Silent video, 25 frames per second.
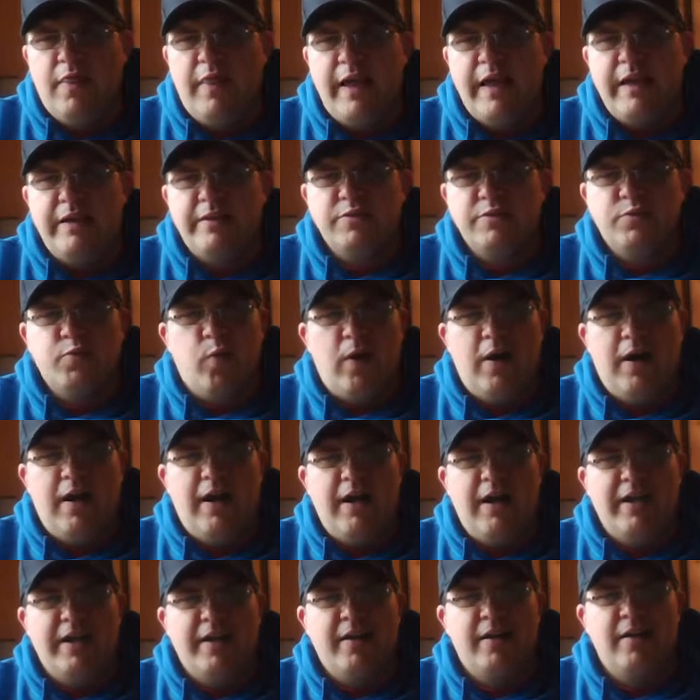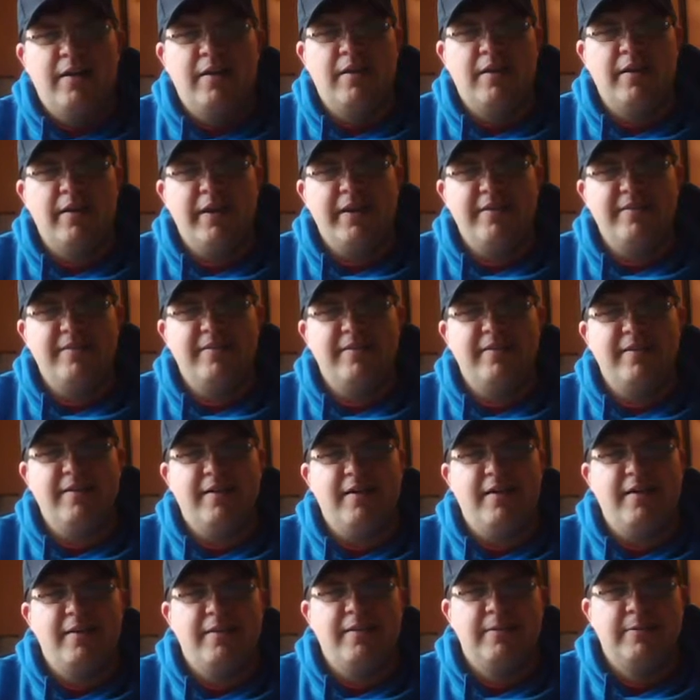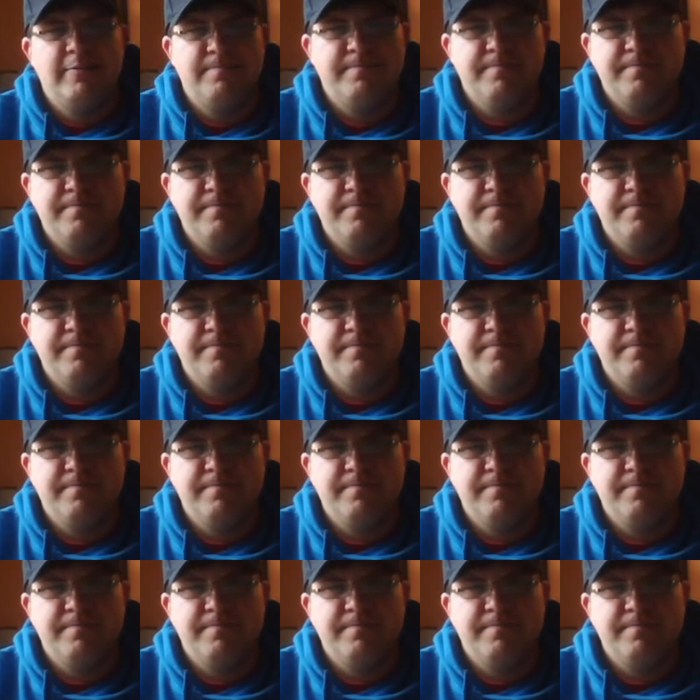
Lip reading: that is why the